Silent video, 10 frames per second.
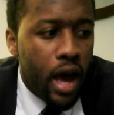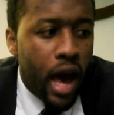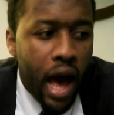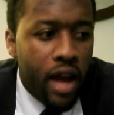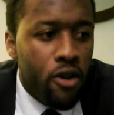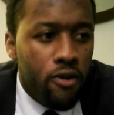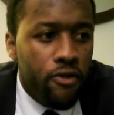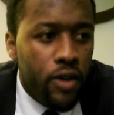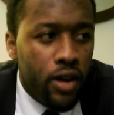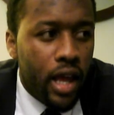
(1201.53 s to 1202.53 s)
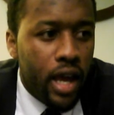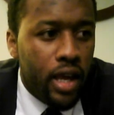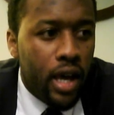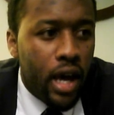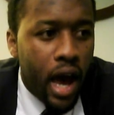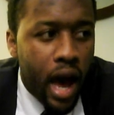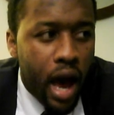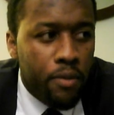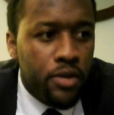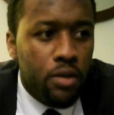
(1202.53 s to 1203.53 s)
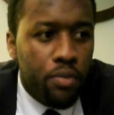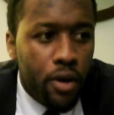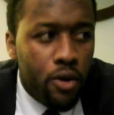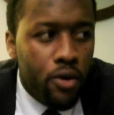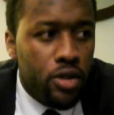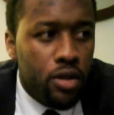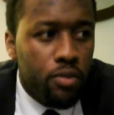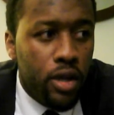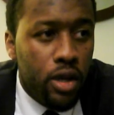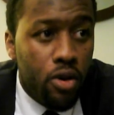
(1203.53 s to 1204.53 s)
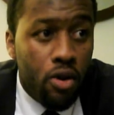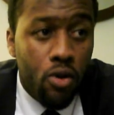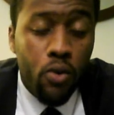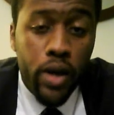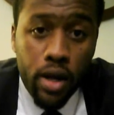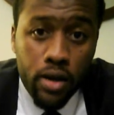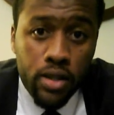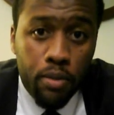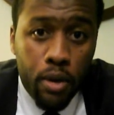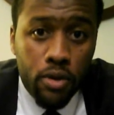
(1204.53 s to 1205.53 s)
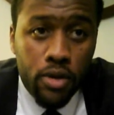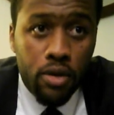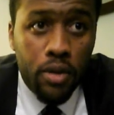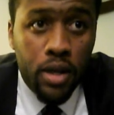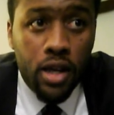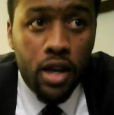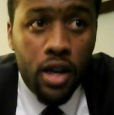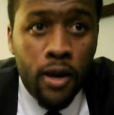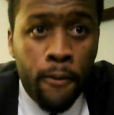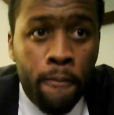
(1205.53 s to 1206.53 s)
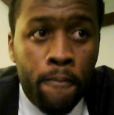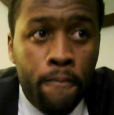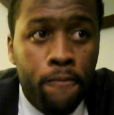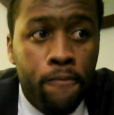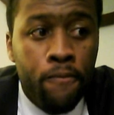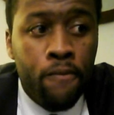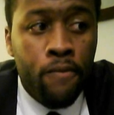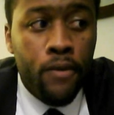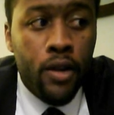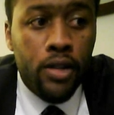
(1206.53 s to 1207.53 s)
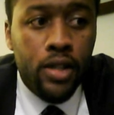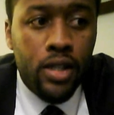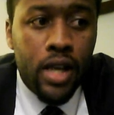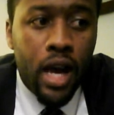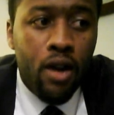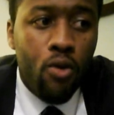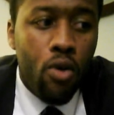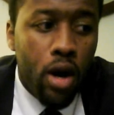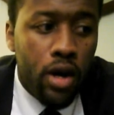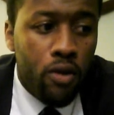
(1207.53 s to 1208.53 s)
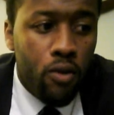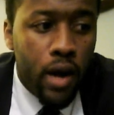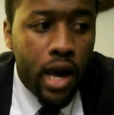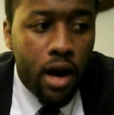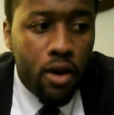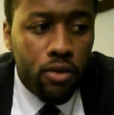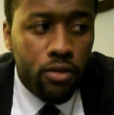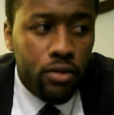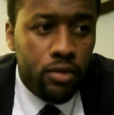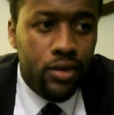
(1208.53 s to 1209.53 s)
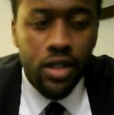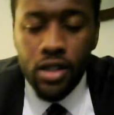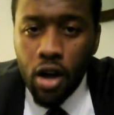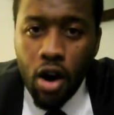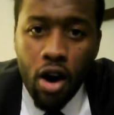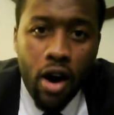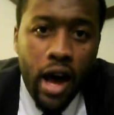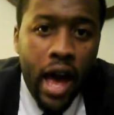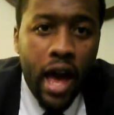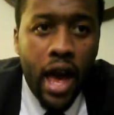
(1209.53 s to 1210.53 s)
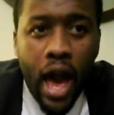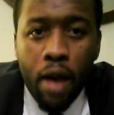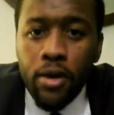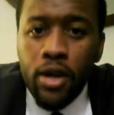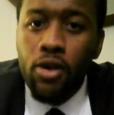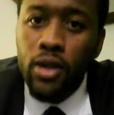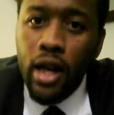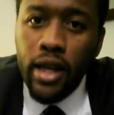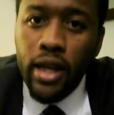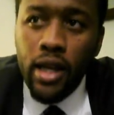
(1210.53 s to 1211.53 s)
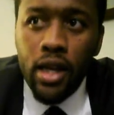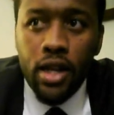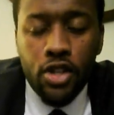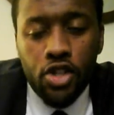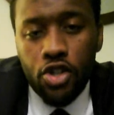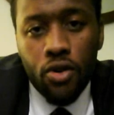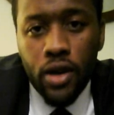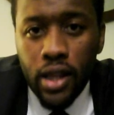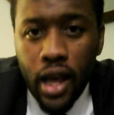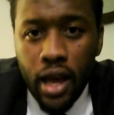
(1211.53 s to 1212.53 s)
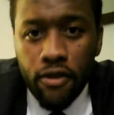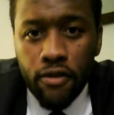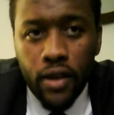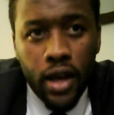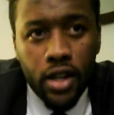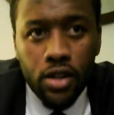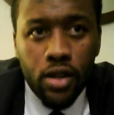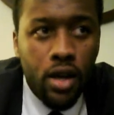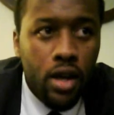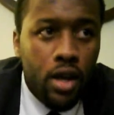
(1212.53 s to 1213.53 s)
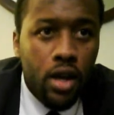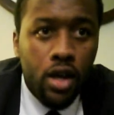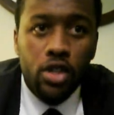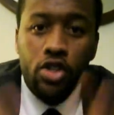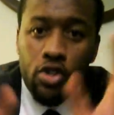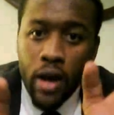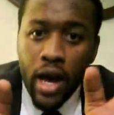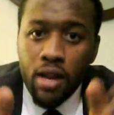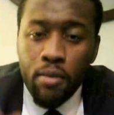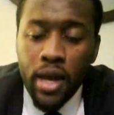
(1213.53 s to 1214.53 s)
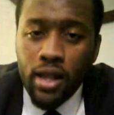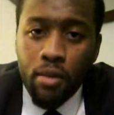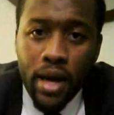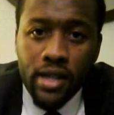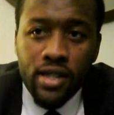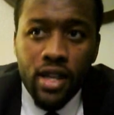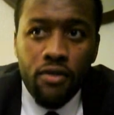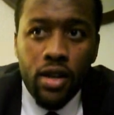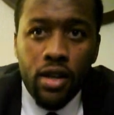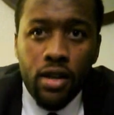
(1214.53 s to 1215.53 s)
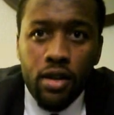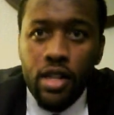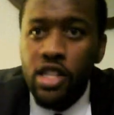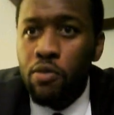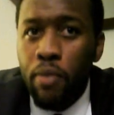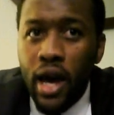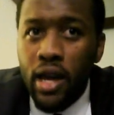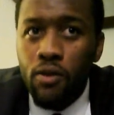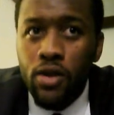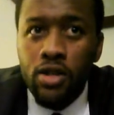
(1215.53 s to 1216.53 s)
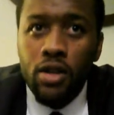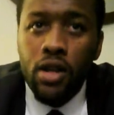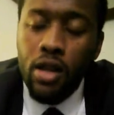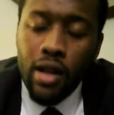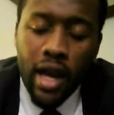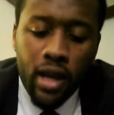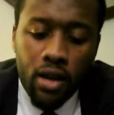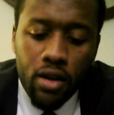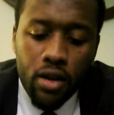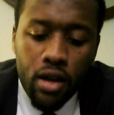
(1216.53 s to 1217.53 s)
I don't feel like I'm supposed to be, or we are supposed to be, just kind of walking around just all happy-go-lucky and enjoying life and trying to make the best of it despite what's like,